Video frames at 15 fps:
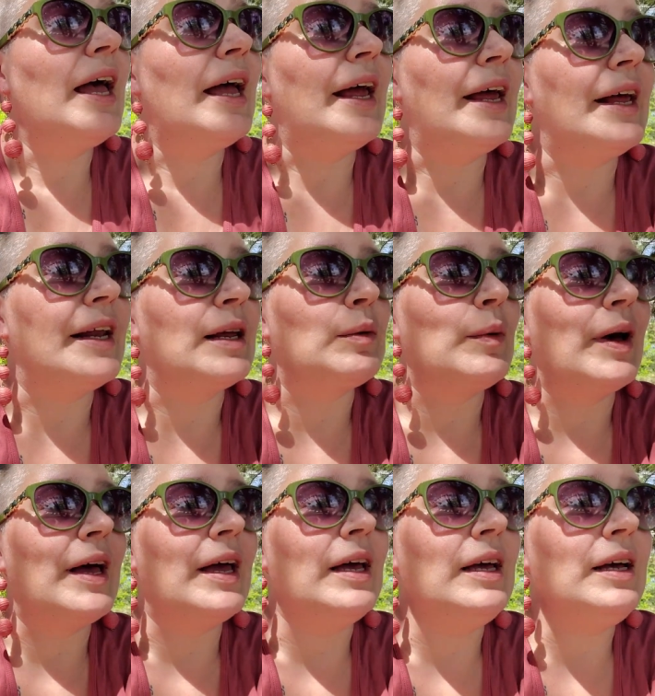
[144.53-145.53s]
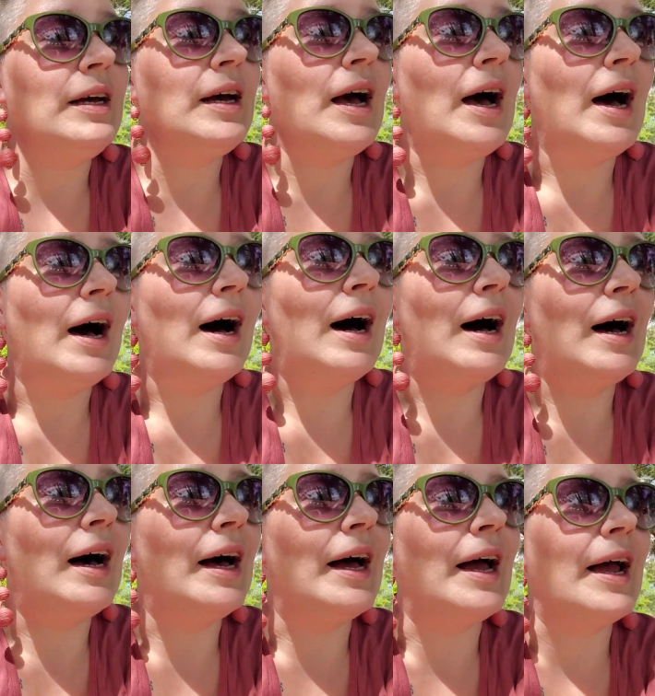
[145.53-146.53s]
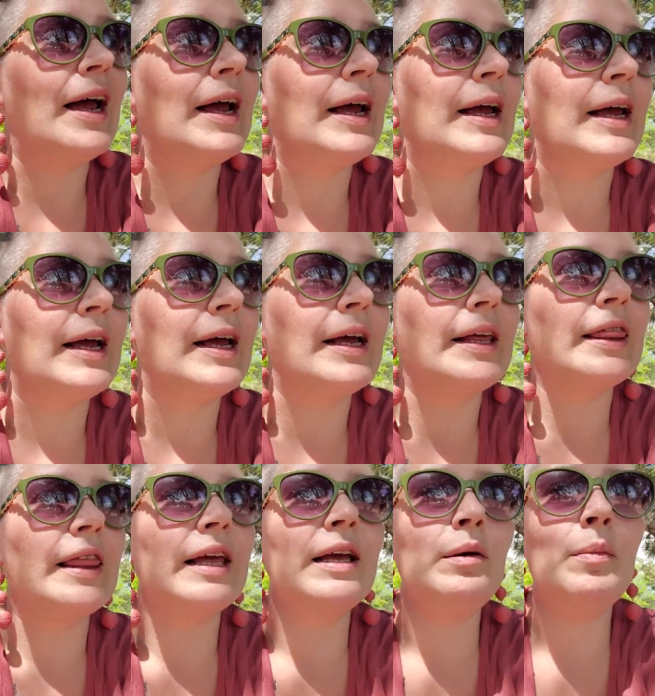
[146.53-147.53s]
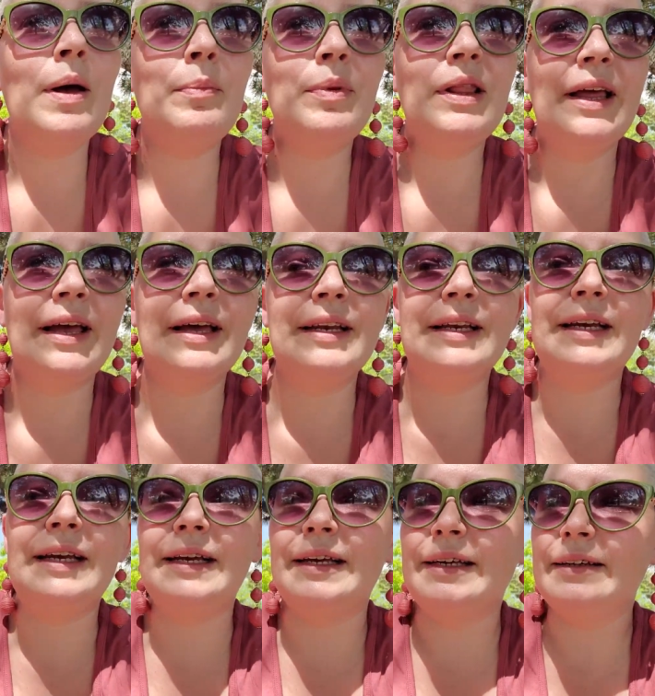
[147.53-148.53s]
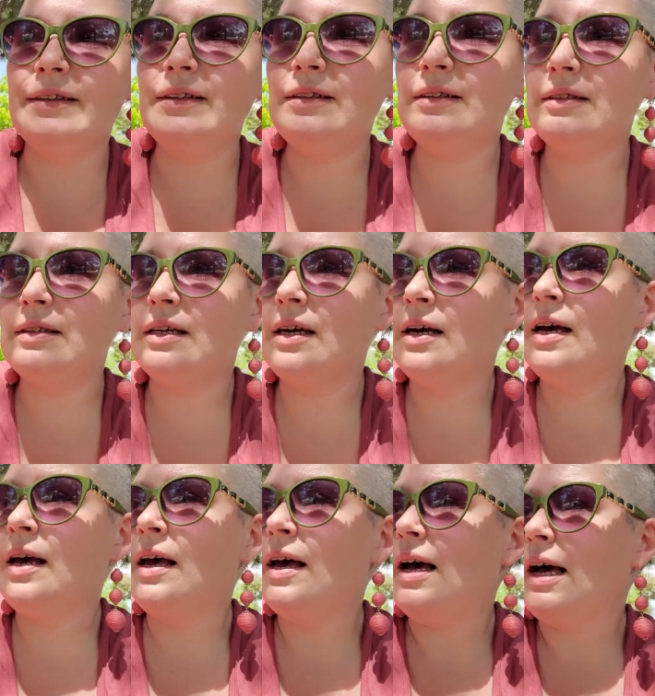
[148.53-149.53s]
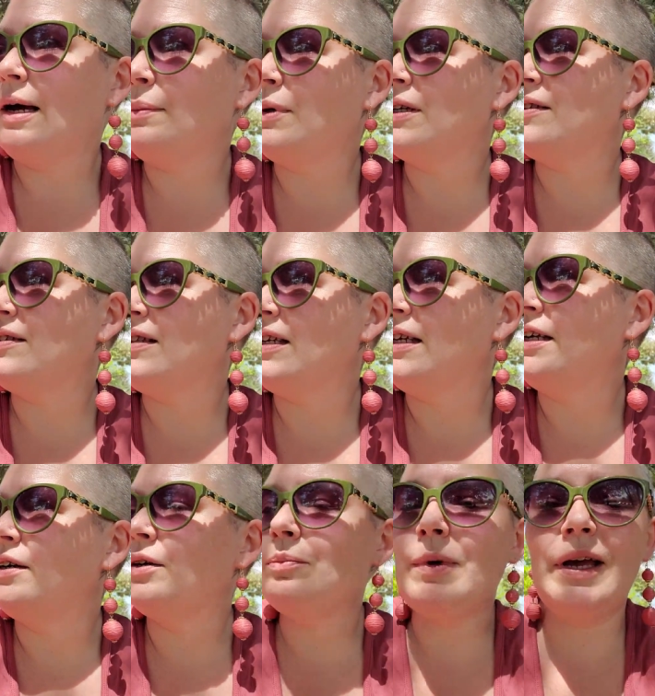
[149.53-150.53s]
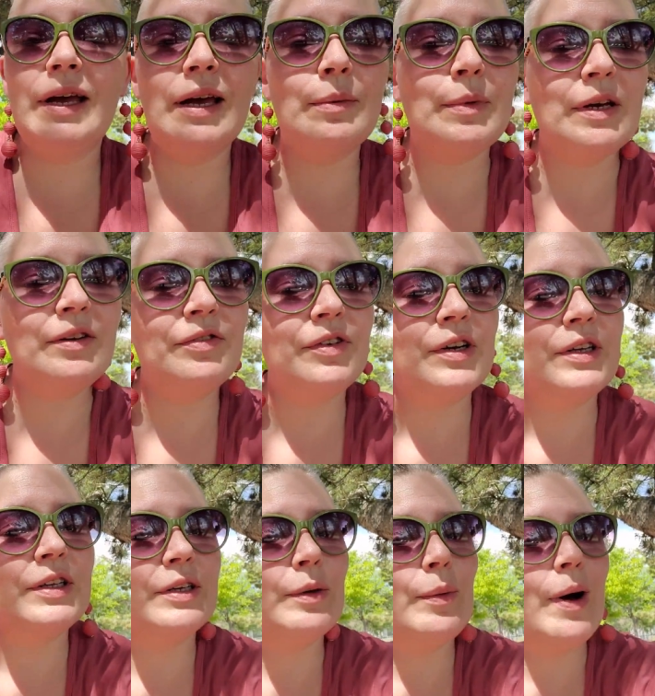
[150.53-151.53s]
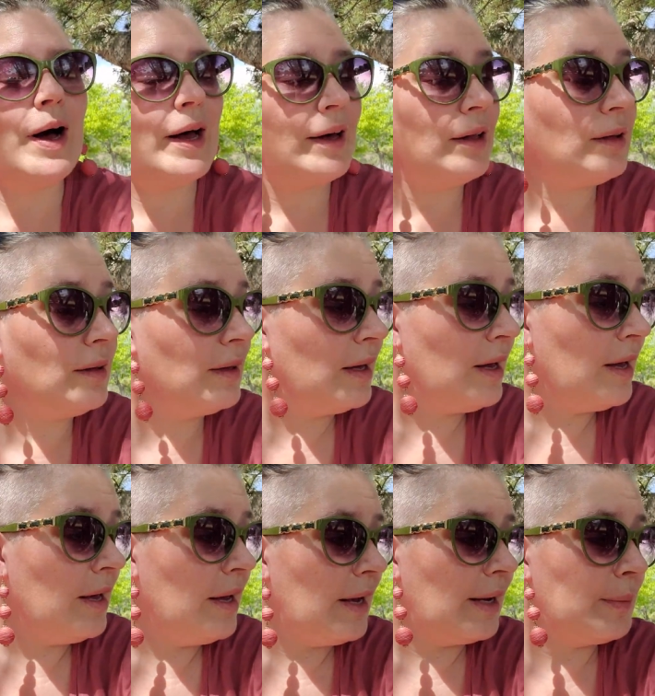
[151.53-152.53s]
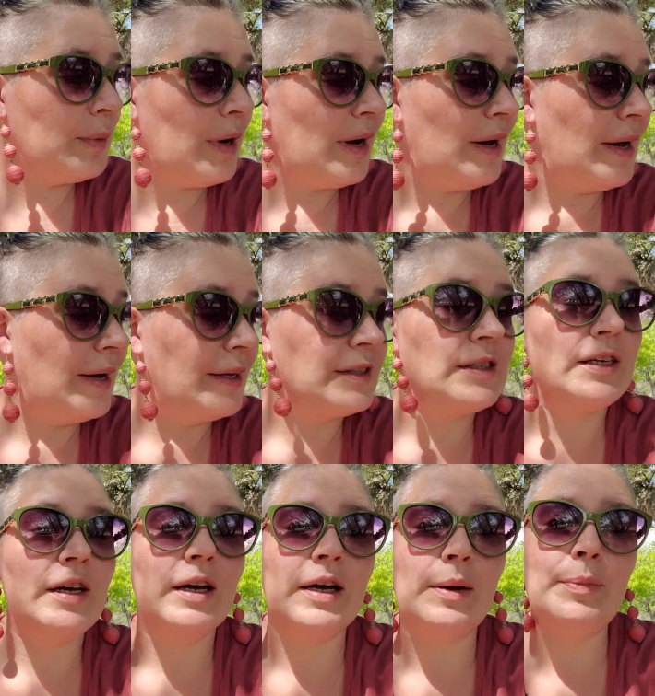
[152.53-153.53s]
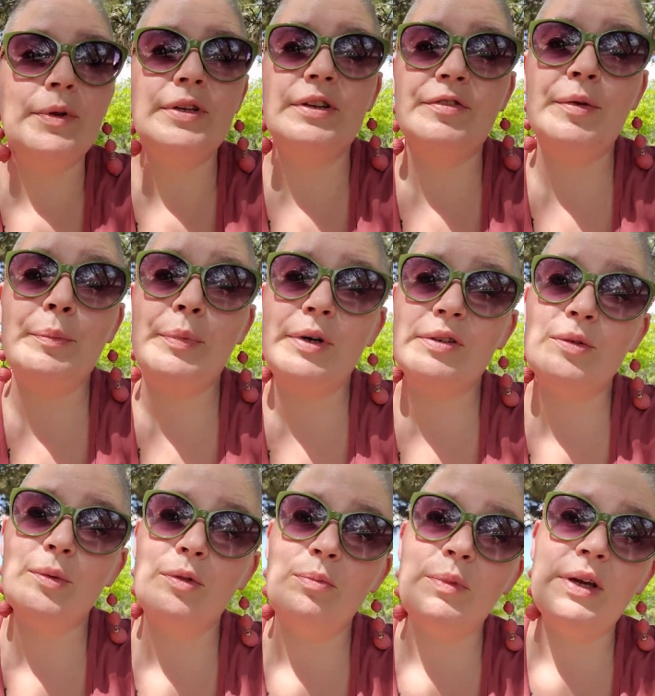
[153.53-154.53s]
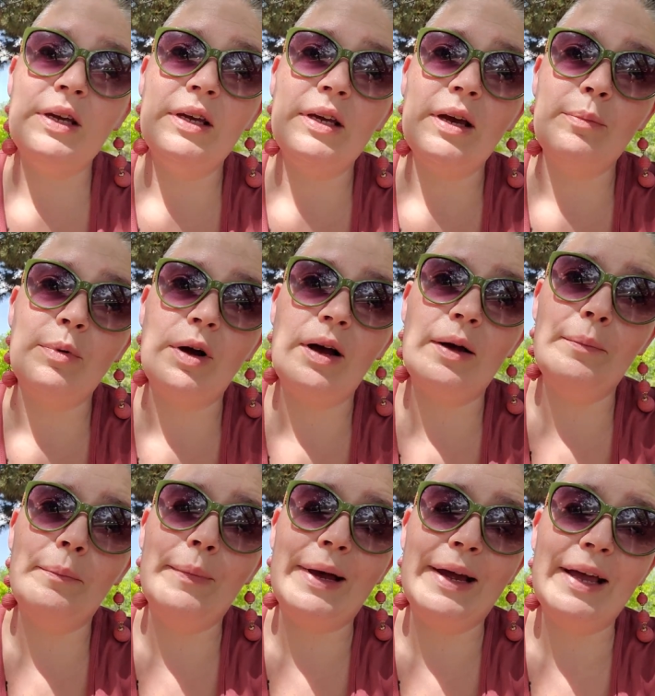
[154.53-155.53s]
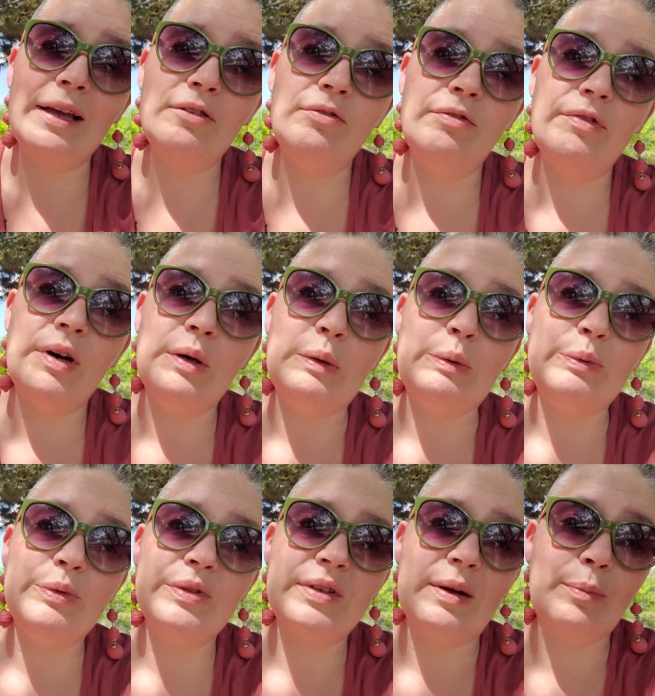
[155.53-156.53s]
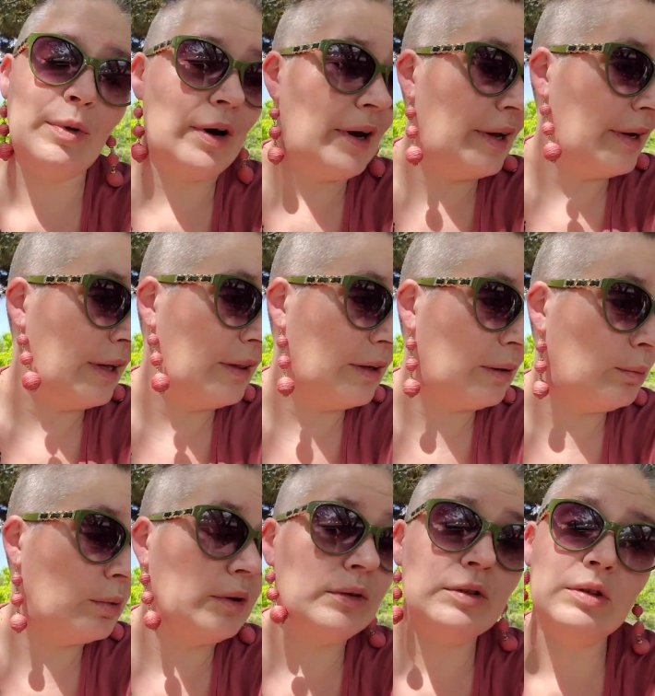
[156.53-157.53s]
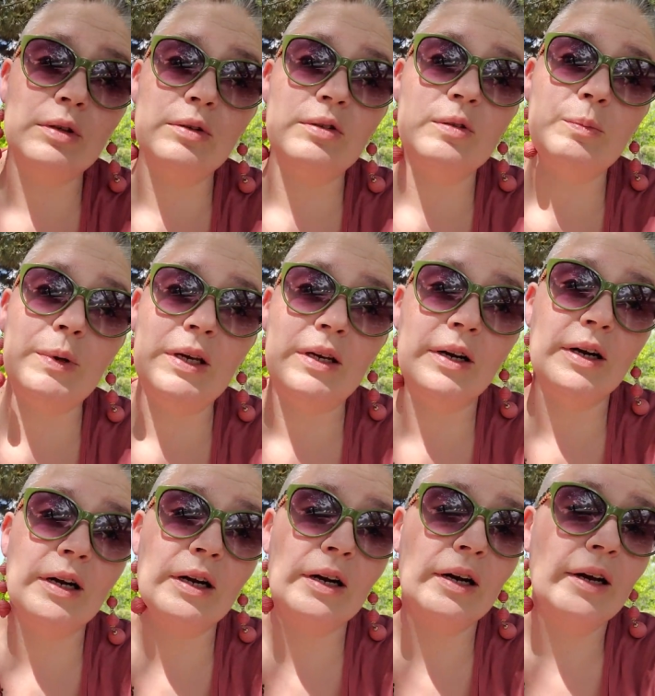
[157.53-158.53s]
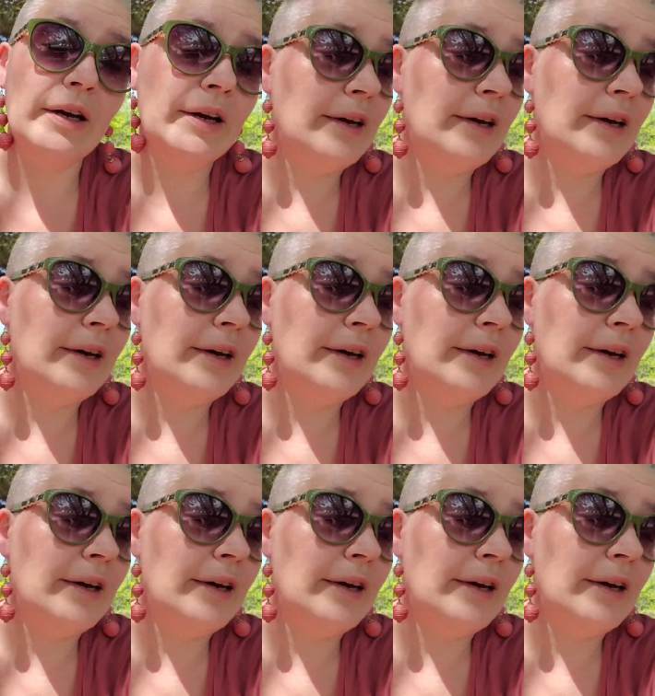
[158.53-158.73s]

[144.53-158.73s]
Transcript: Anyway, I think my plan is I'm gonna sit here in my hammock for a little while I brought a couple of different books with me. I brought my headphones. I brought a little Bluetooth speaker.